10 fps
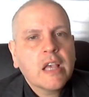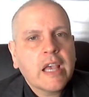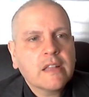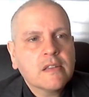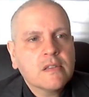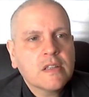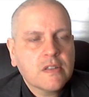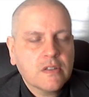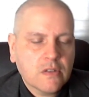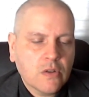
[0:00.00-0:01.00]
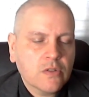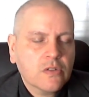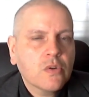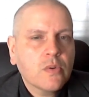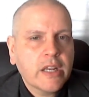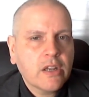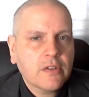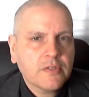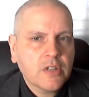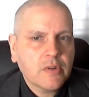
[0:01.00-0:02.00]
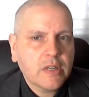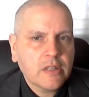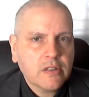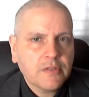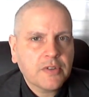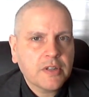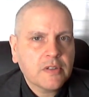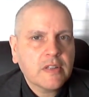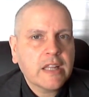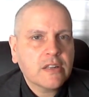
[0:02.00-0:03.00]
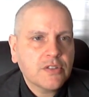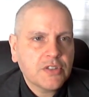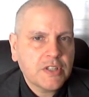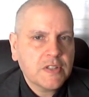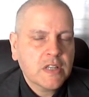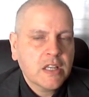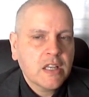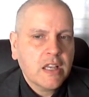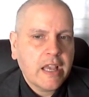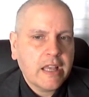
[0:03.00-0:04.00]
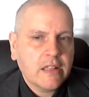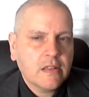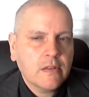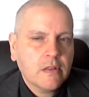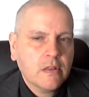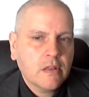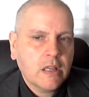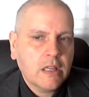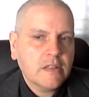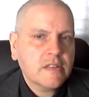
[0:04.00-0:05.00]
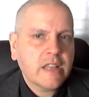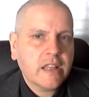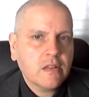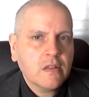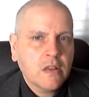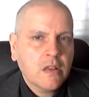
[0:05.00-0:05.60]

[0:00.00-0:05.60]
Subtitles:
and this is also a way of knowing different energies and understand